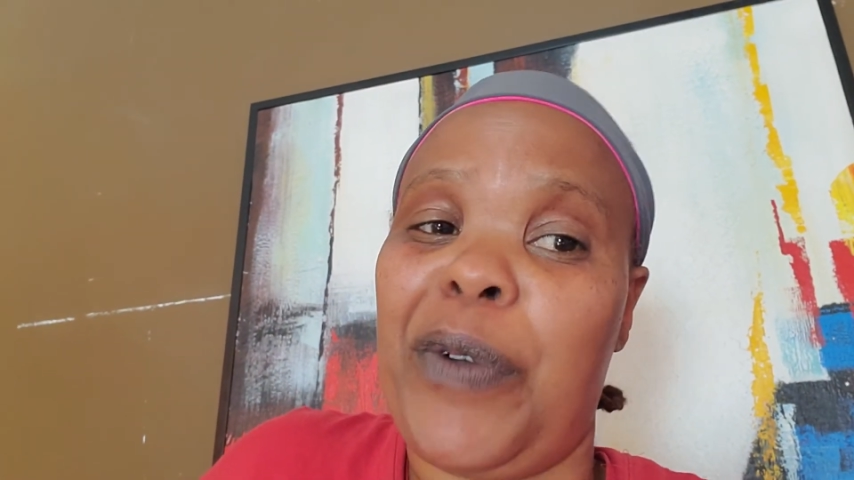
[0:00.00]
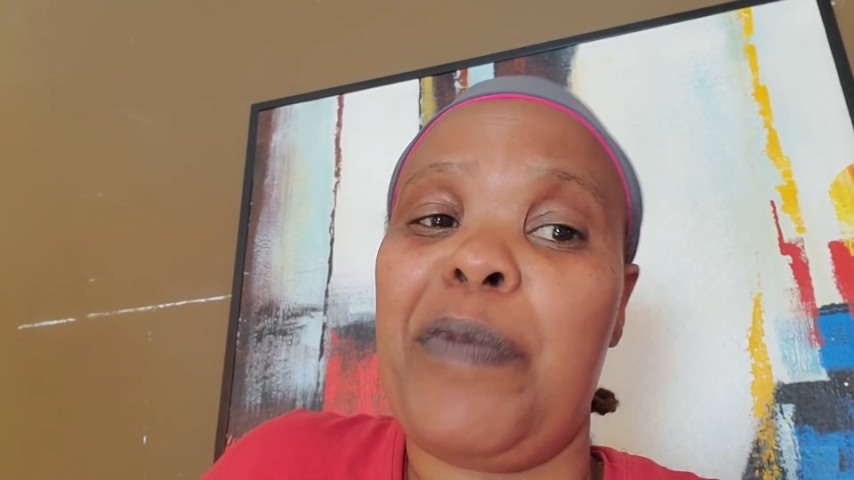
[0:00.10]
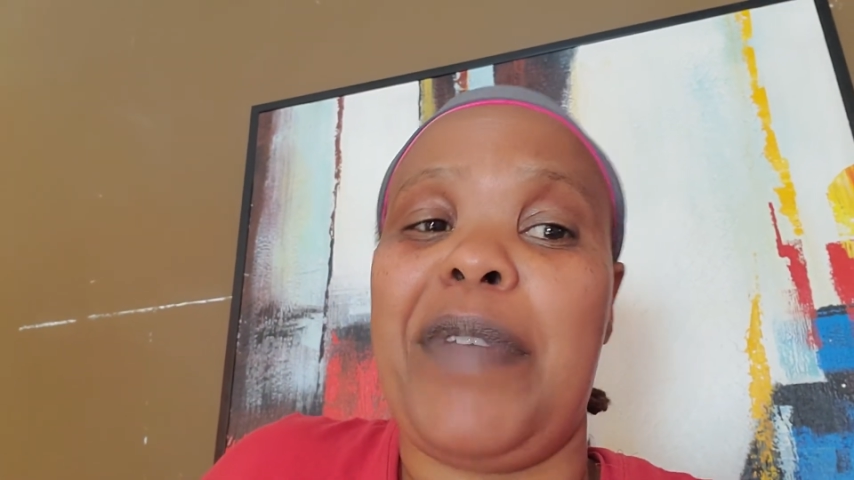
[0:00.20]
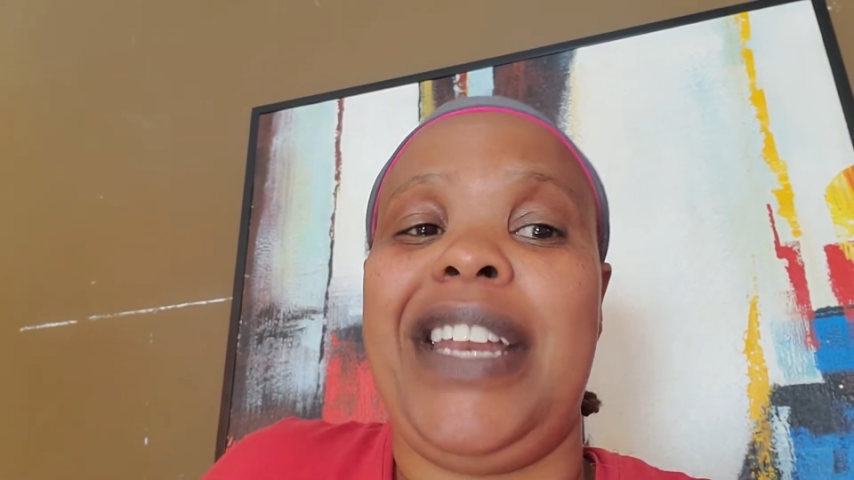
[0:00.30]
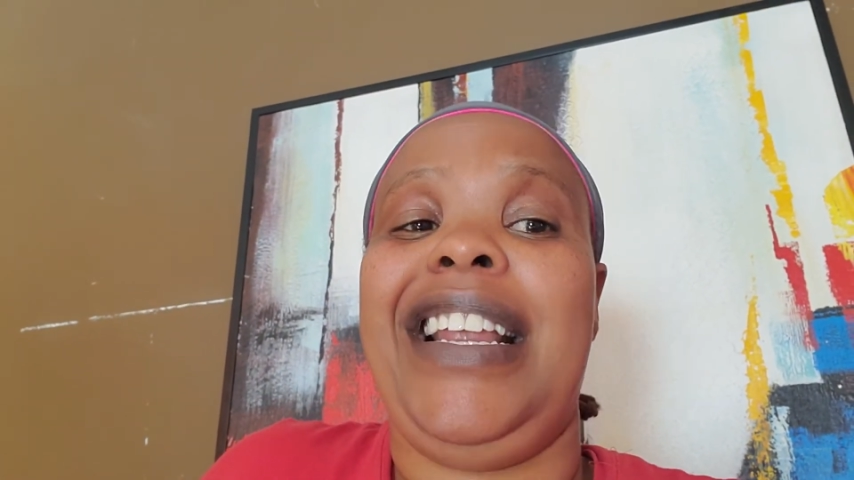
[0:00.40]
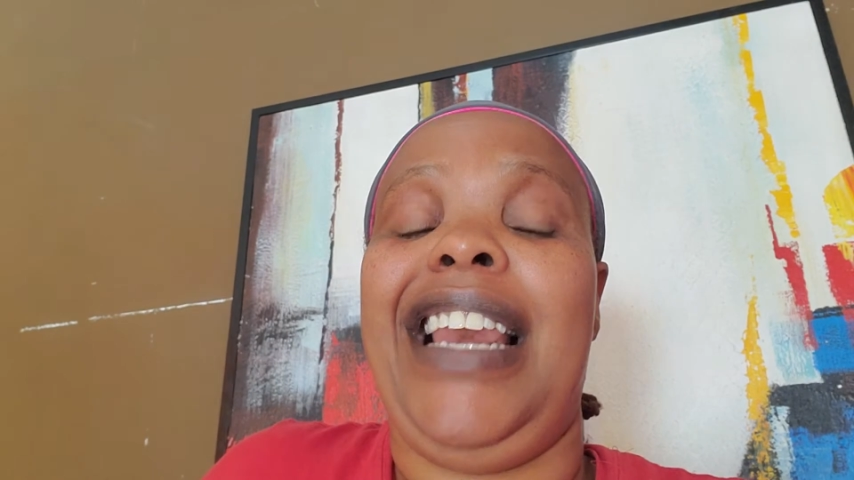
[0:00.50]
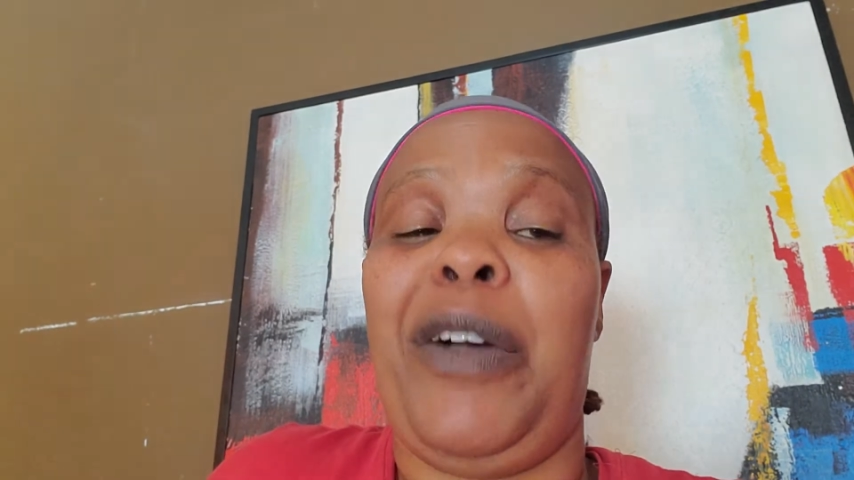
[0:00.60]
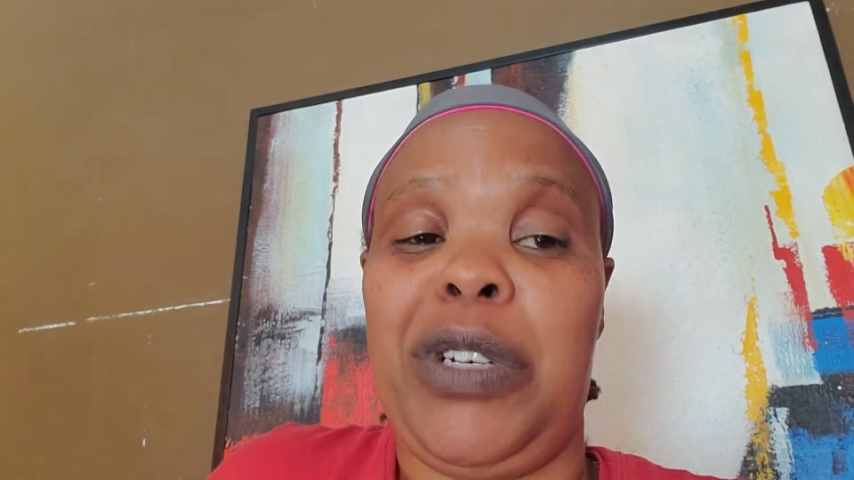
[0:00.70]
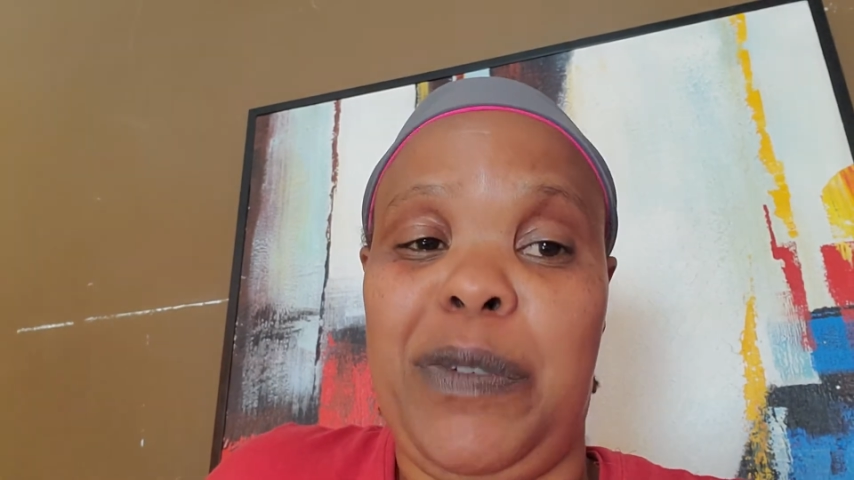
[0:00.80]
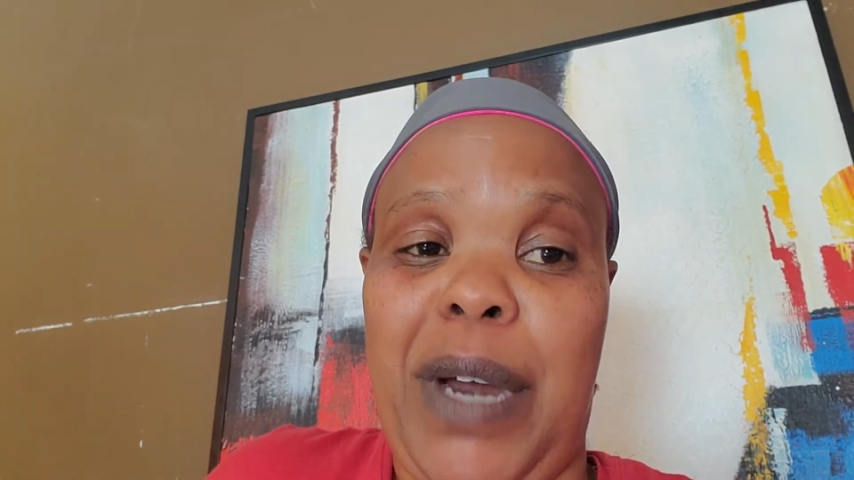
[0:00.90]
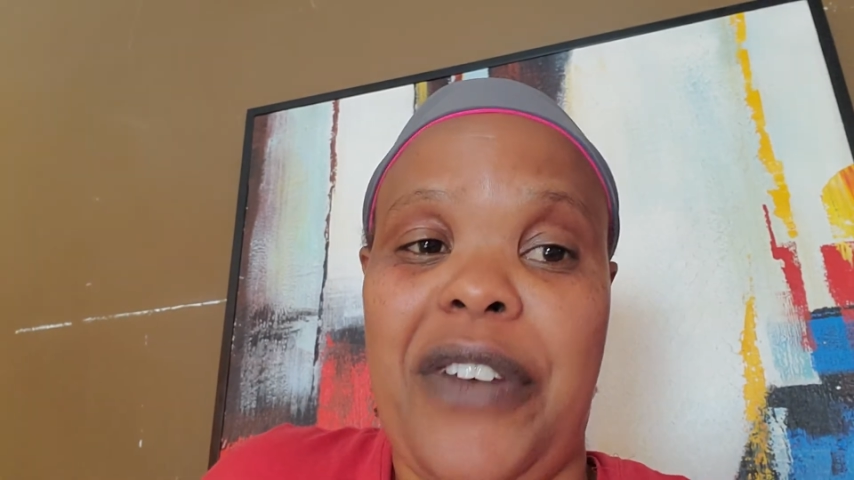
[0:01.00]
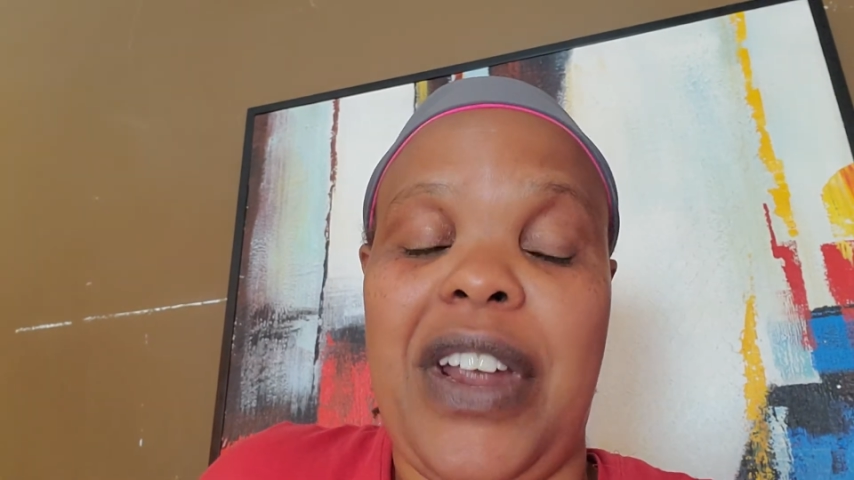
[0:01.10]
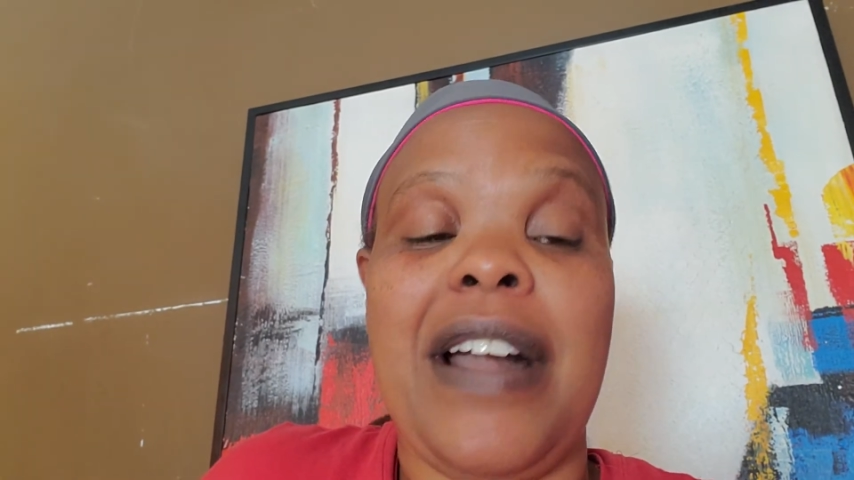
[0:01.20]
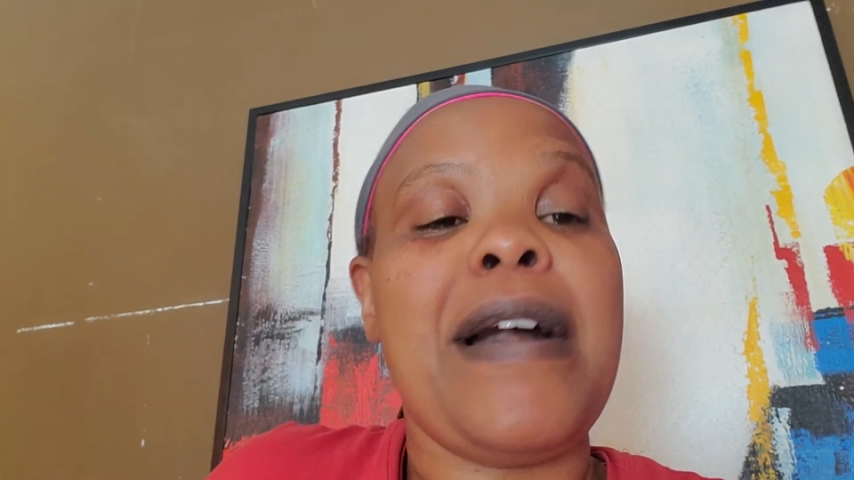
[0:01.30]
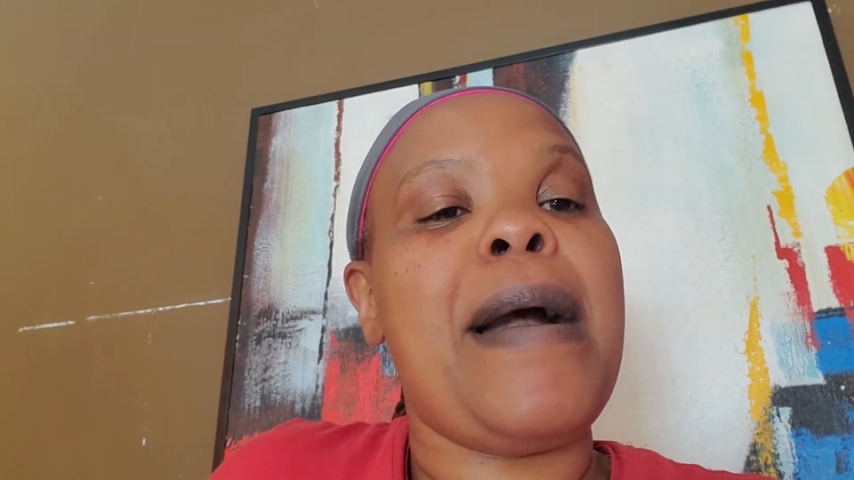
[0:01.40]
there won't be any language barrier.